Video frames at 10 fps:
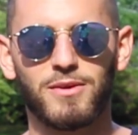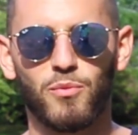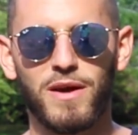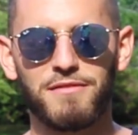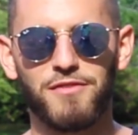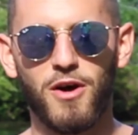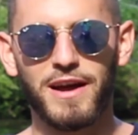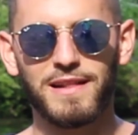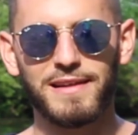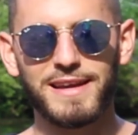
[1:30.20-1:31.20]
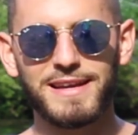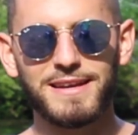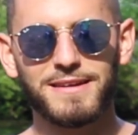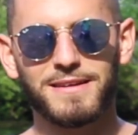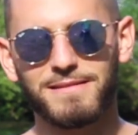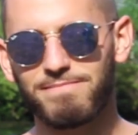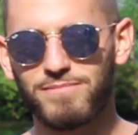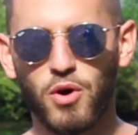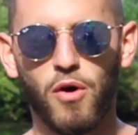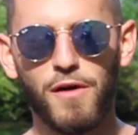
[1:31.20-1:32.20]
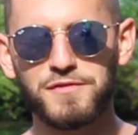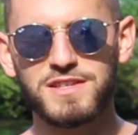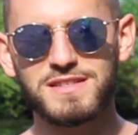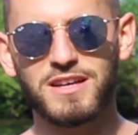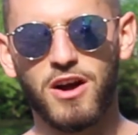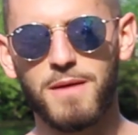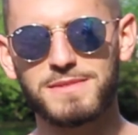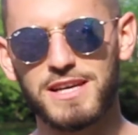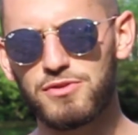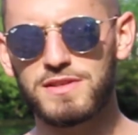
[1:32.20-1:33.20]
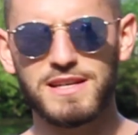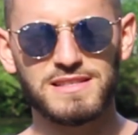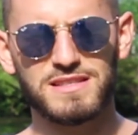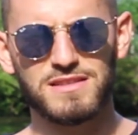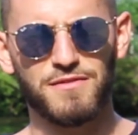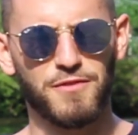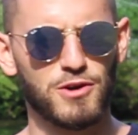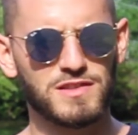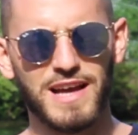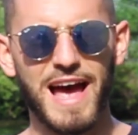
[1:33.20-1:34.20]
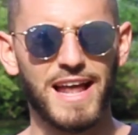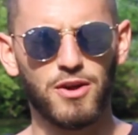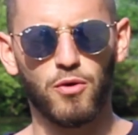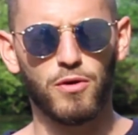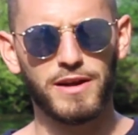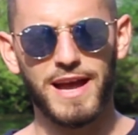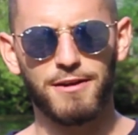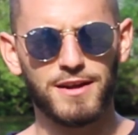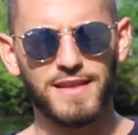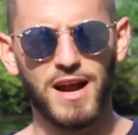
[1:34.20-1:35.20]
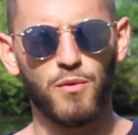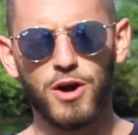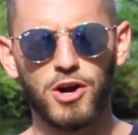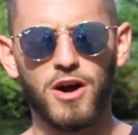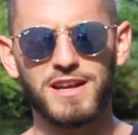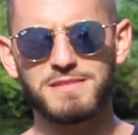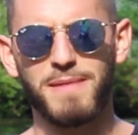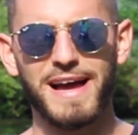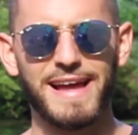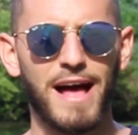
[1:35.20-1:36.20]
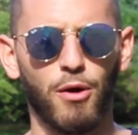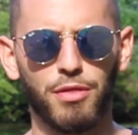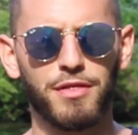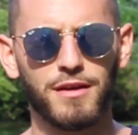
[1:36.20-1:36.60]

when finally the off season comes, I use it as the first category area that I work on is my health.